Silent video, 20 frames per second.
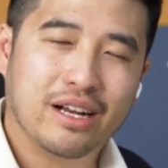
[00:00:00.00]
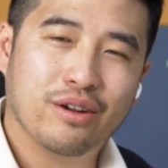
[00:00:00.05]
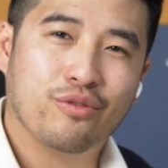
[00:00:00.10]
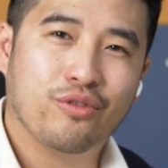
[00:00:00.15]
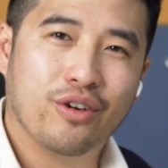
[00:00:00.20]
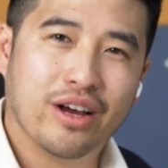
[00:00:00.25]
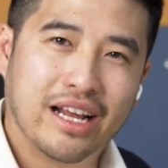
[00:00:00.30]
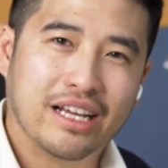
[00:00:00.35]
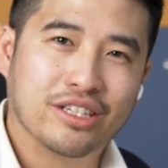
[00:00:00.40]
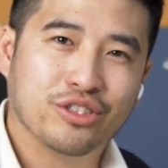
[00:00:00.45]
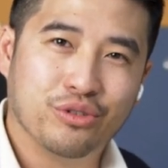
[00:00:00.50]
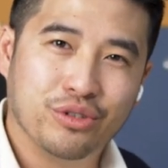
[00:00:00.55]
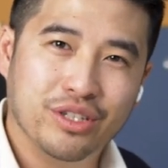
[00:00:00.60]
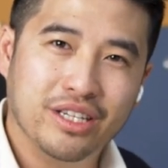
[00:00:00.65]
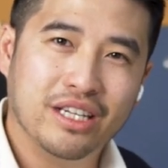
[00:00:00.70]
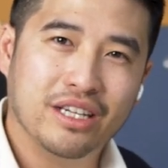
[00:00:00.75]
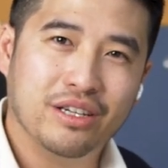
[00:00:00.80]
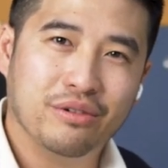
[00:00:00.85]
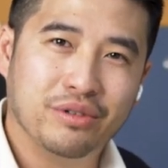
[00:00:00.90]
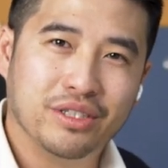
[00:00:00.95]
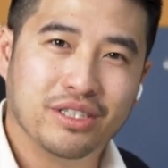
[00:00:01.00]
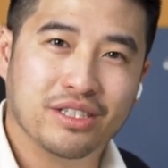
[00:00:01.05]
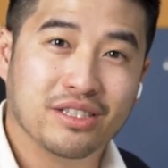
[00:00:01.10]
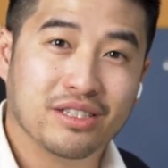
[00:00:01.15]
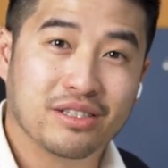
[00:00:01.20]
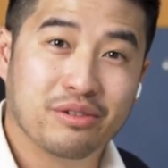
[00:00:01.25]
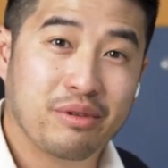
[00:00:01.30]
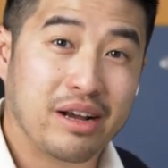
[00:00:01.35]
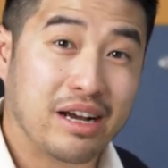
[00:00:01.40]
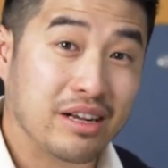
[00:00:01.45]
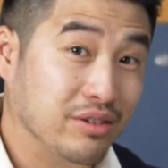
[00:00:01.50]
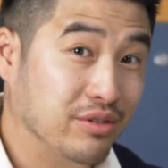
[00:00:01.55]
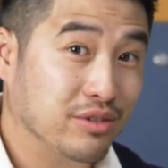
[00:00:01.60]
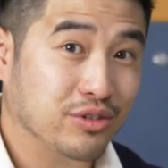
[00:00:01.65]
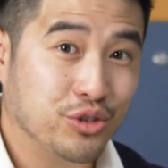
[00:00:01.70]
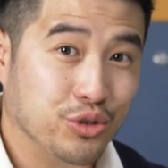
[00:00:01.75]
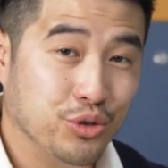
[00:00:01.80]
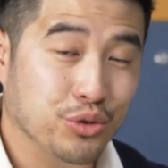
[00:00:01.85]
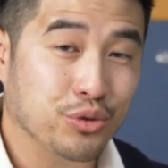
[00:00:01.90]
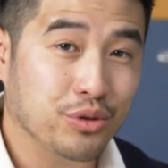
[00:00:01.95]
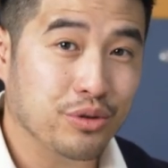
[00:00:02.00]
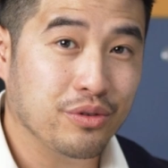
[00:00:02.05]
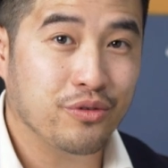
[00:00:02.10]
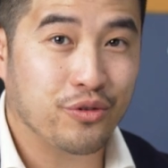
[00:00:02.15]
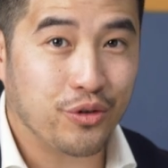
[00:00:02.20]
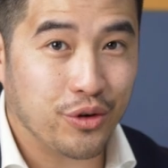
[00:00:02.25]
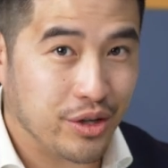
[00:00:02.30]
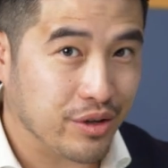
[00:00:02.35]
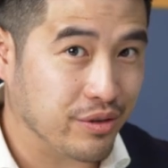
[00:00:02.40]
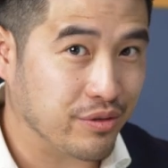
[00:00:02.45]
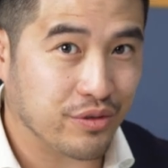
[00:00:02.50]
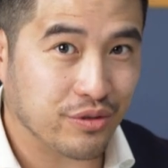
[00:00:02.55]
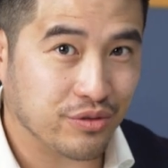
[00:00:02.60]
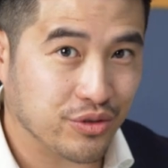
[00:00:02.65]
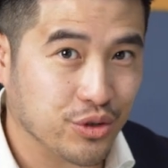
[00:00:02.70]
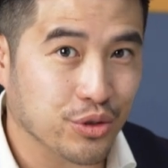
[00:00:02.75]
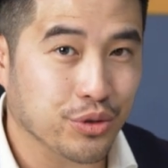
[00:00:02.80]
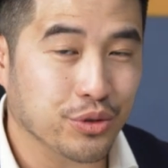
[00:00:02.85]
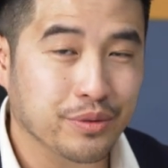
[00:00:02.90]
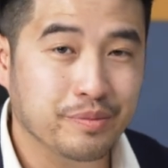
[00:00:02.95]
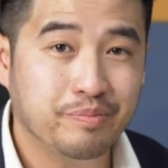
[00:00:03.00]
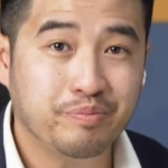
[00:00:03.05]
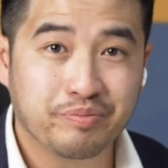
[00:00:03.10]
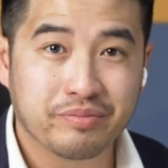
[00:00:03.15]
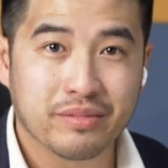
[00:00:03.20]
end of financial year, which is around June 30th of June,